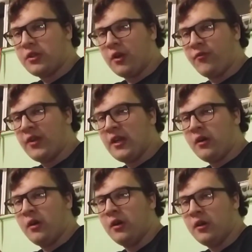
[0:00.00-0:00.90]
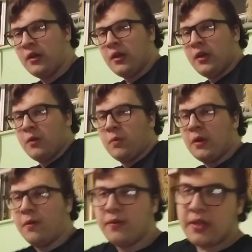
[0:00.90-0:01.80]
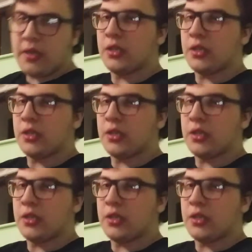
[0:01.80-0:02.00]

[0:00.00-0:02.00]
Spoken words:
to a real werewolf thing.